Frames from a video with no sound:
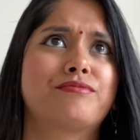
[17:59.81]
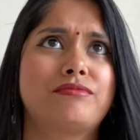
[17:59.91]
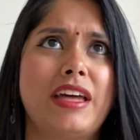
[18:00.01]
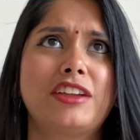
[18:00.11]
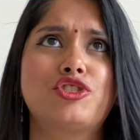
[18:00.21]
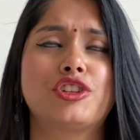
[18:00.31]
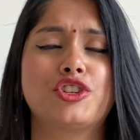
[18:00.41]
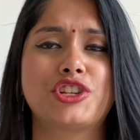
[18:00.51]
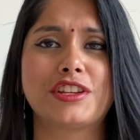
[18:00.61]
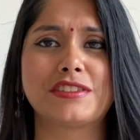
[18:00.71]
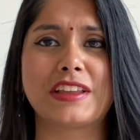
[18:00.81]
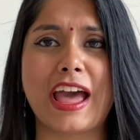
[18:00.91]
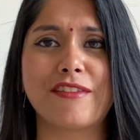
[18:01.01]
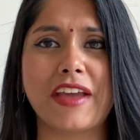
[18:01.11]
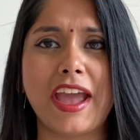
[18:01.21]
naturally, she doesn't
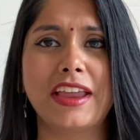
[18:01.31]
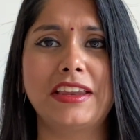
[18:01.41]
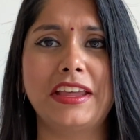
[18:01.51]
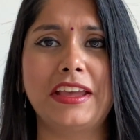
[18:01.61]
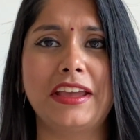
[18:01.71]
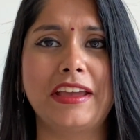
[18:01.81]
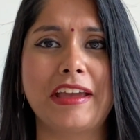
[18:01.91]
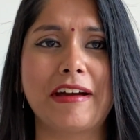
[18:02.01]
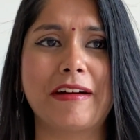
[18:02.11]
have any